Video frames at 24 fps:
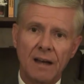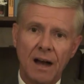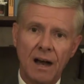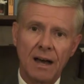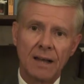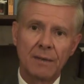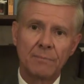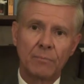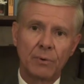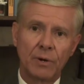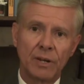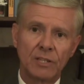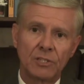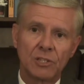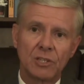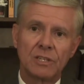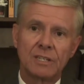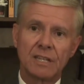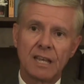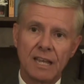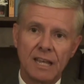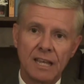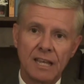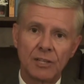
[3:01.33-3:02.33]
God brings
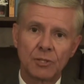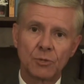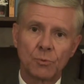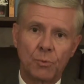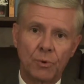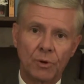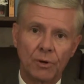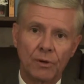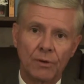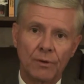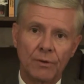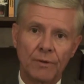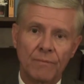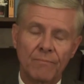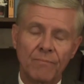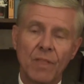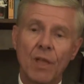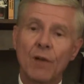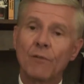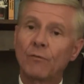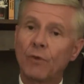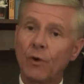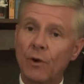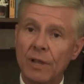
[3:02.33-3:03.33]
into His world
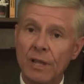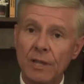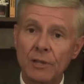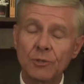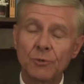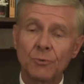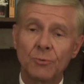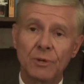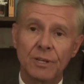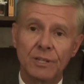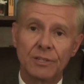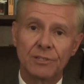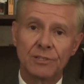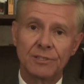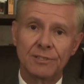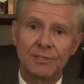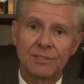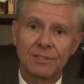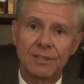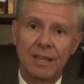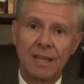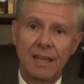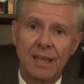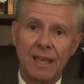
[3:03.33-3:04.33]
for His
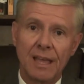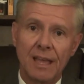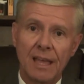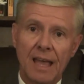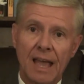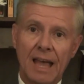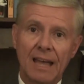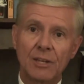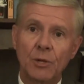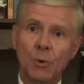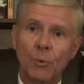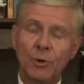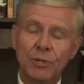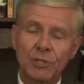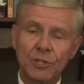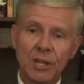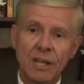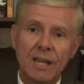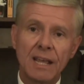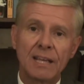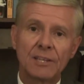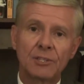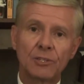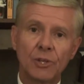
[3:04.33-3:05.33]
reasons, and to which
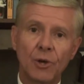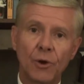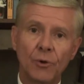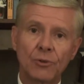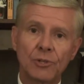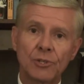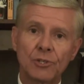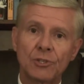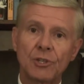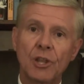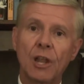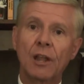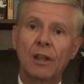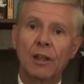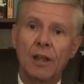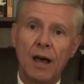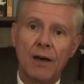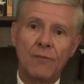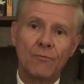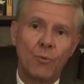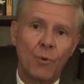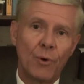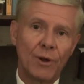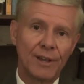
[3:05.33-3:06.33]
He has told us to
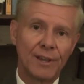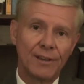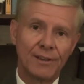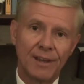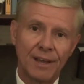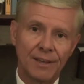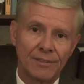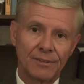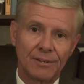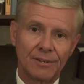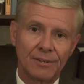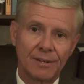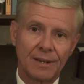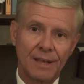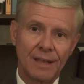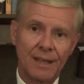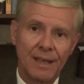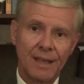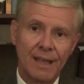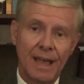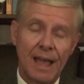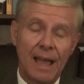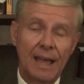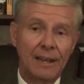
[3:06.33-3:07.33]
love one another
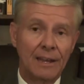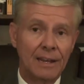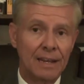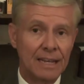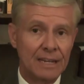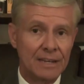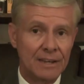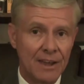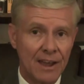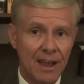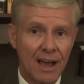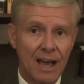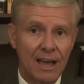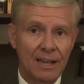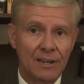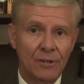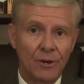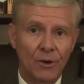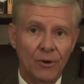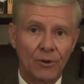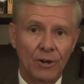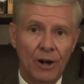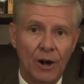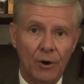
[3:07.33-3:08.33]
and lean not
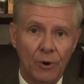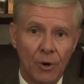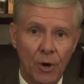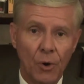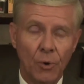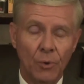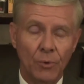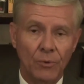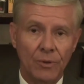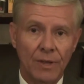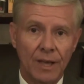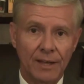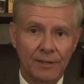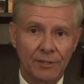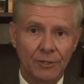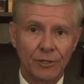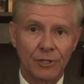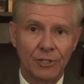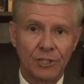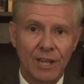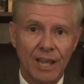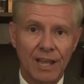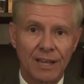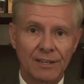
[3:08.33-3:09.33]
on our own
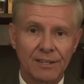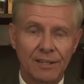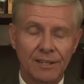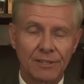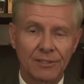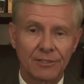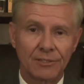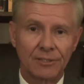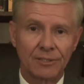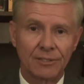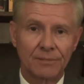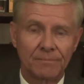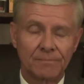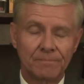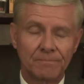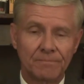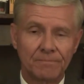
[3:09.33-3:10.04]
understandings.